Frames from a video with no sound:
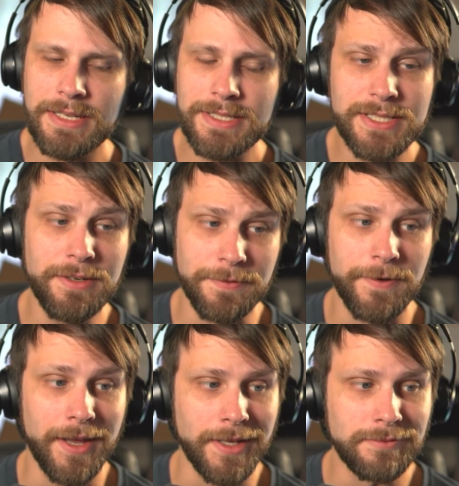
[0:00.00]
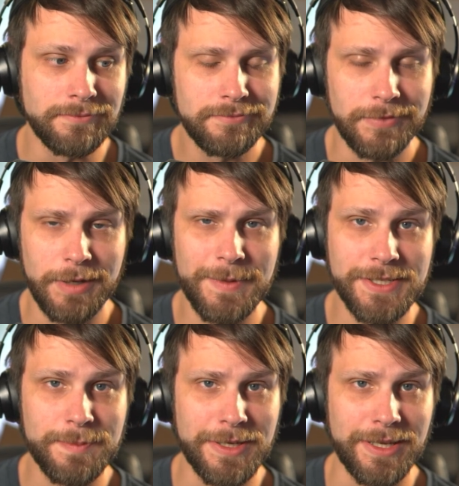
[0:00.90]
Still fun. Let me
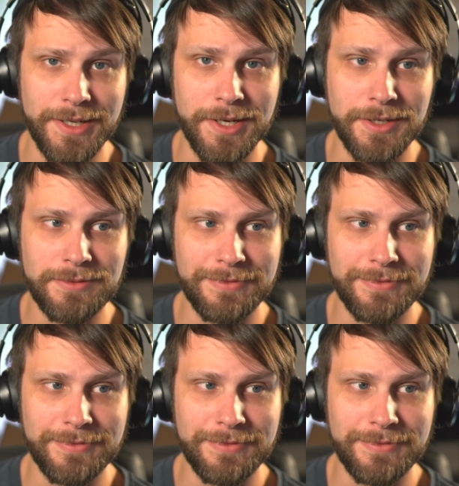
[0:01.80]
just be clear.